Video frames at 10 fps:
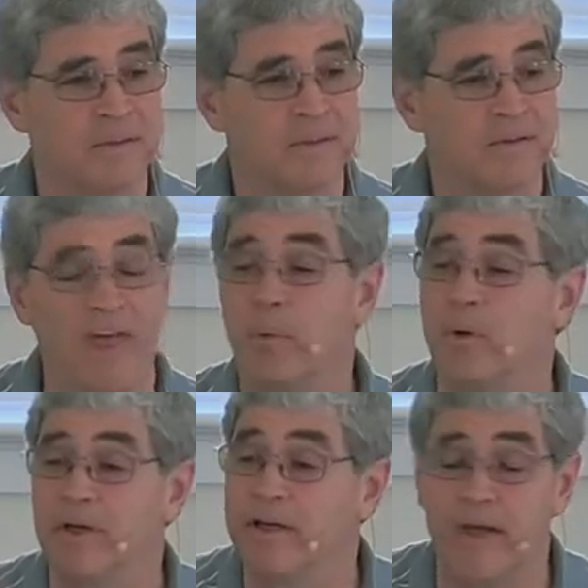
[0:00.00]
They
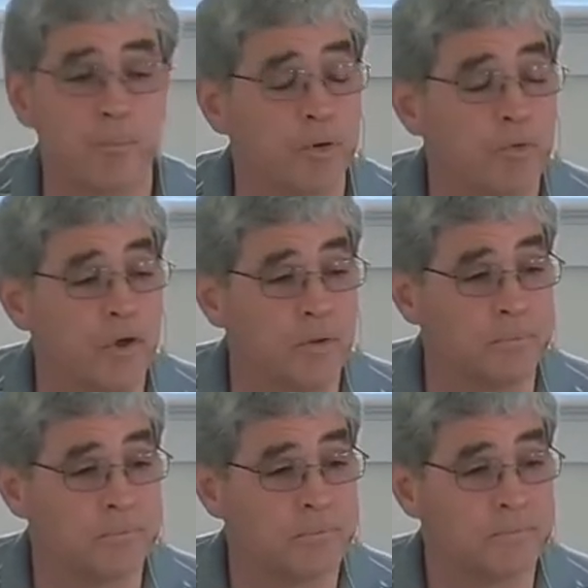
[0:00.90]
were in an upper room.
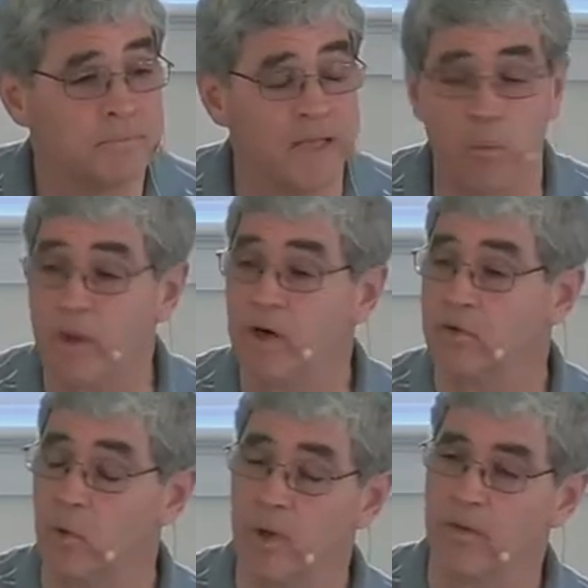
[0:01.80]
Now, we don't
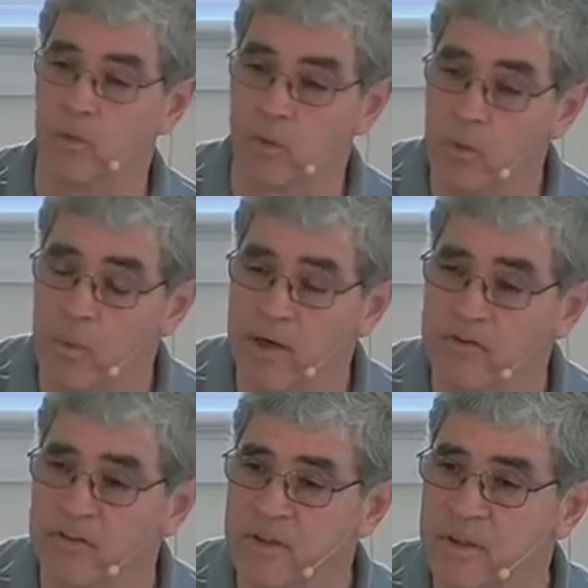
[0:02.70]
know where the room
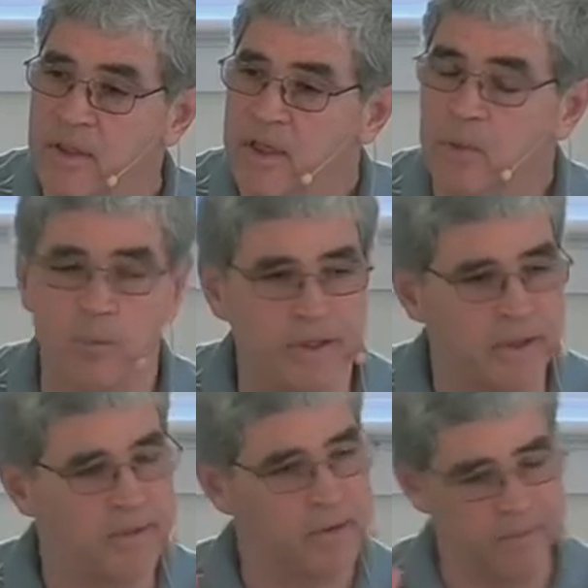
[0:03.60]
was, but
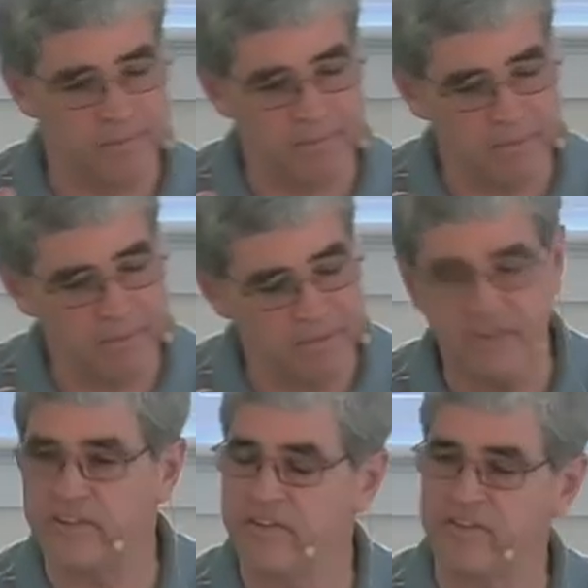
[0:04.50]

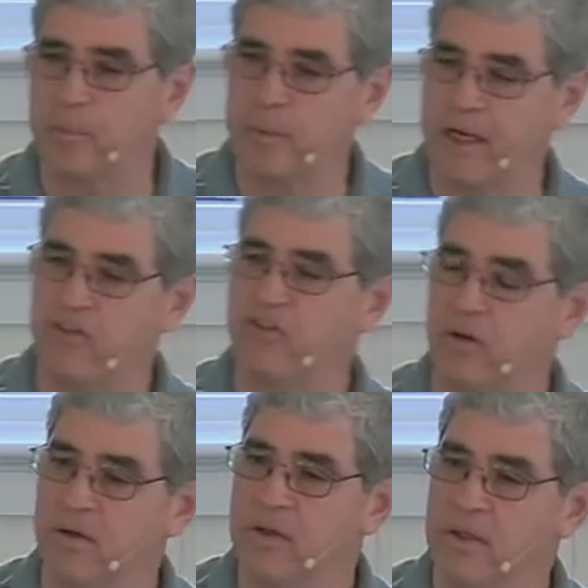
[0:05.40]
this is the
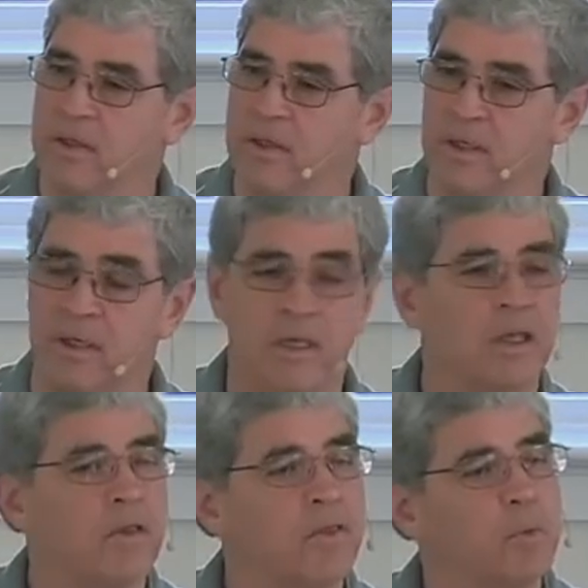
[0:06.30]
picture.
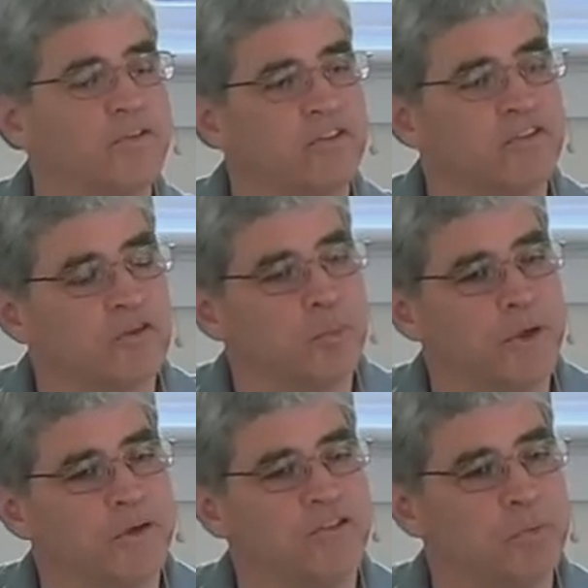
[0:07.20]
There was a
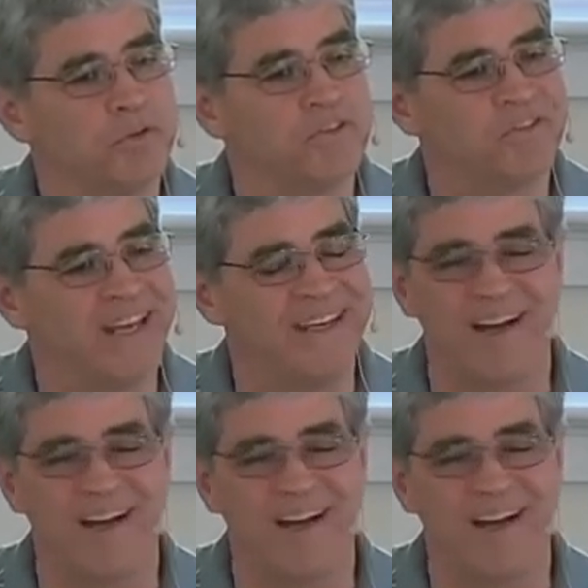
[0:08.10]
spiritual state